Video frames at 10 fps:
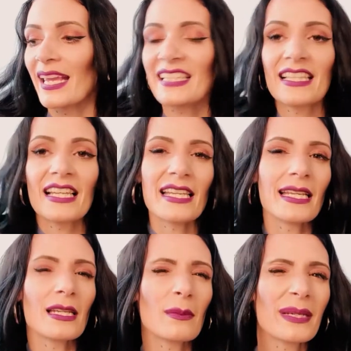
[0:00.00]
It's a
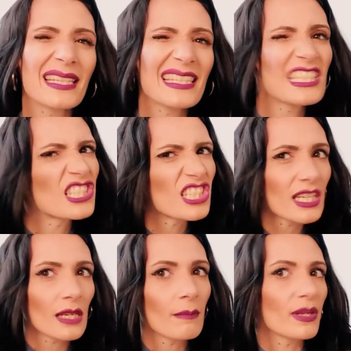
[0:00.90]
little bit
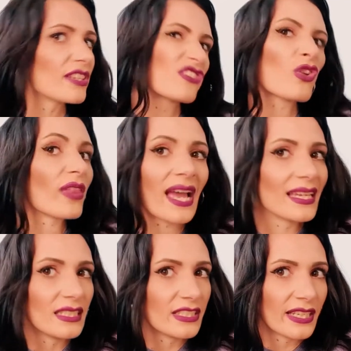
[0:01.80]
itchy, but it's not
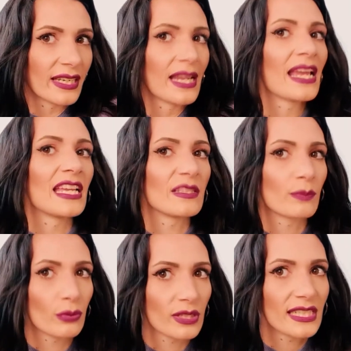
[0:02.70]
that itchy. It's
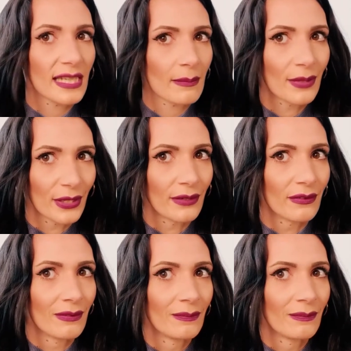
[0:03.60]
pretty damn good.